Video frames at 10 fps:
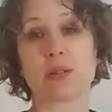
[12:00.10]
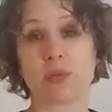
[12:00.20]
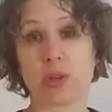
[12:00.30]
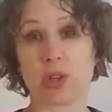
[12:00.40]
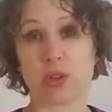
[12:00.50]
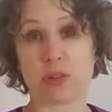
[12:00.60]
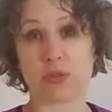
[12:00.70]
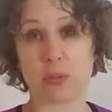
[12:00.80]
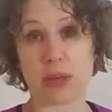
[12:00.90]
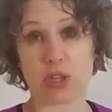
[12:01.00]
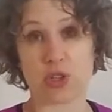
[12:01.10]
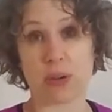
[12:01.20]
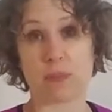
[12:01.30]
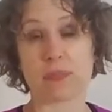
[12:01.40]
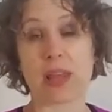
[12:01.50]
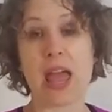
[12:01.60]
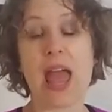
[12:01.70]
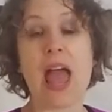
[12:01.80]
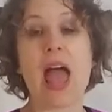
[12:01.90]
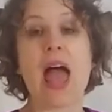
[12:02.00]
of really good information.
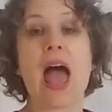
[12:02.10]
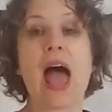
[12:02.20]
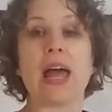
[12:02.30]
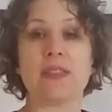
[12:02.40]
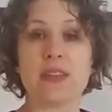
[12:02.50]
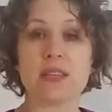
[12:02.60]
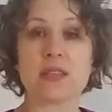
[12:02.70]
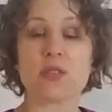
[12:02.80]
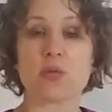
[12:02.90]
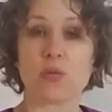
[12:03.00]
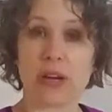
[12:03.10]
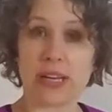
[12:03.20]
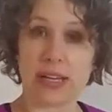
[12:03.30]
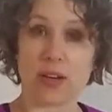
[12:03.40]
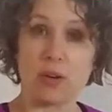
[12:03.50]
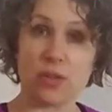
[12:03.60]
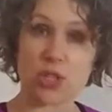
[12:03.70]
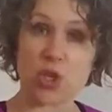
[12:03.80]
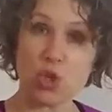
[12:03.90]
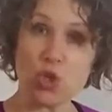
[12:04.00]
And this right here,
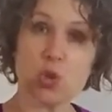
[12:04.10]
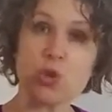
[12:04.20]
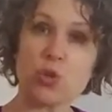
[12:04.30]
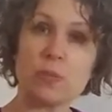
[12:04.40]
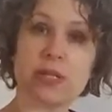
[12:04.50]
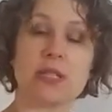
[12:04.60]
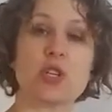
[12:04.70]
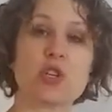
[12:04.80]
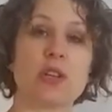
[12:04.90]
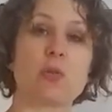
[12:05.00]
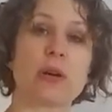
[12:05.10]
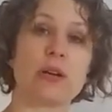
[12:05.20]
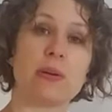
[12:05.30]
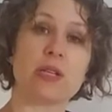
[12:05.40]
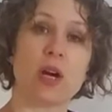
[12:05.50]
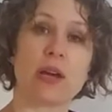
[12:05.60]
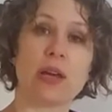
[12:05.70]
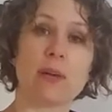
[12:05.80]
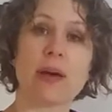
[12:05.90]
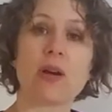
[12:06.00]
this neutral position that we're going to be
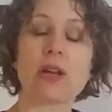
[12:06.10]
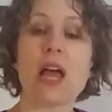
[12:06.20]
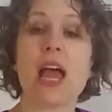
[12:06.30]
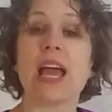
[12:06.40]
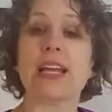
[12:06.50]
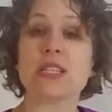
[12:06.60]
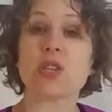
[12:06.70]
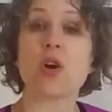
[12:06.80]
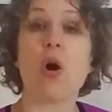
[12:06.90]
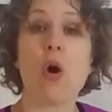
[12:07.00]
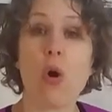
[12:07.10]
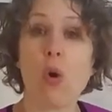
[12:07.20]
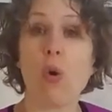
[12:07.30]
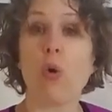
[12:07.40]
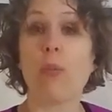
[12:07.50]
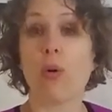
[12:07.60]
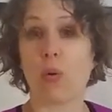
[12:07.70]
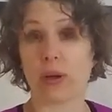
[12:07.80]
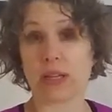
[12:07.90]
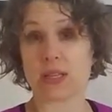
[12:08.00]
talking about, is the whole
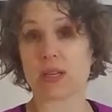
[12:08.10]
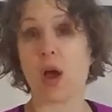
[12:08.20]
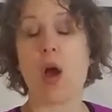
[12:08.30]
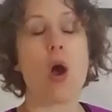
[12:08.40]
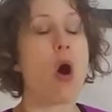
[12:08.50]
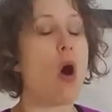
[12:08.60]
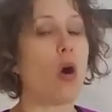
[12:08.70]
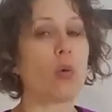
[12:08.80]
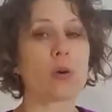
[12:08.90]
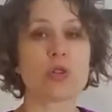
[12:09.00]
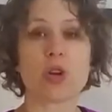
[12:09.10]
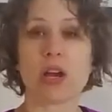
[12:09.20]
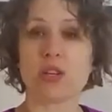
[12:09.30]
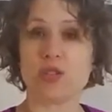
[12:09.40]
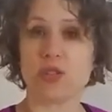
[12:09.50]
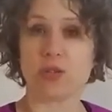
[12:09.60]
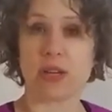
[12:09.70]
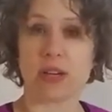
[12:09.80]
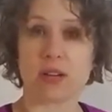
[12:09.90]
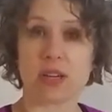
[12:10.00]
point. All we're trying to do
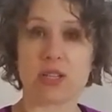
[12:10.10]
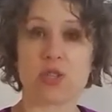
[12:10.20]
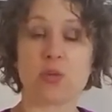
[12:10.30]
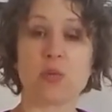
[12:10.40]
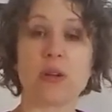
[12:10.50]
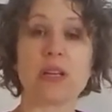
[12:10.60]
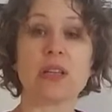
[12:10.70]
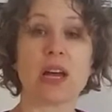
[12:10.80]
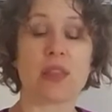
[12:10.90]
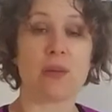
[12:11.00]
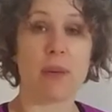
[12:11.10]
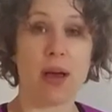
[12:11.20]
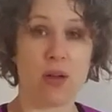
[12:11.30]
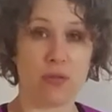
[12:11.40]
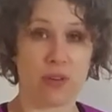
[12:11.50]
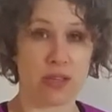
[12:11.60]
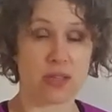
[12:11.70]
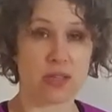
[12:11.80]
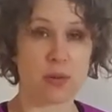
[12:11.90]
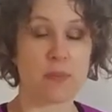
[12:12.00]
here is to realign the
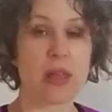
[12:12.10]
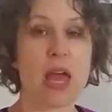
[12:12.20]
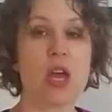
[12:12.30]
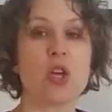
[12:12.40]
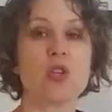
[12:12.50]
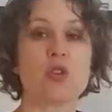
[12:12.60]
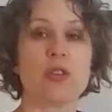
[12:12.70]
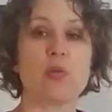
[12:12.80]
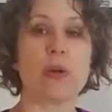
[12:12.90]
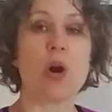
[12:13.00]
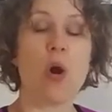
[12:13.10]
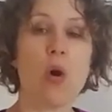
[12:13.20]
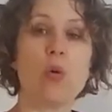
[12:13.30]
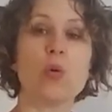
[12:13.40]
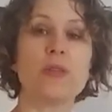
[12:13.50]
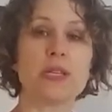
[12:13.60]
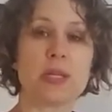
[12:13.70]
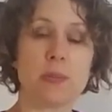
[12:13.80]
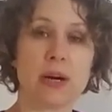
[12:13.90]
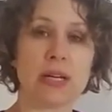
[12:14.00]
pelvis so that we hold the
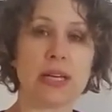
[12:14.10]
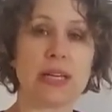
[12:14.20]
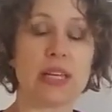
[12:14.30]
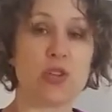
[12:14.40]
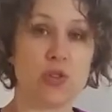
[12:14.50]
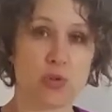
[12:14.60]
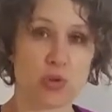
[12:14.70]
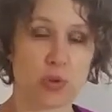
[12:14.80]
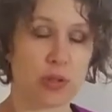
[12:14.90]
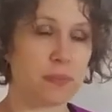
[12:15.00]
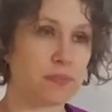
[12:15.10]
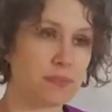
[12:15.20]
spine in neutral.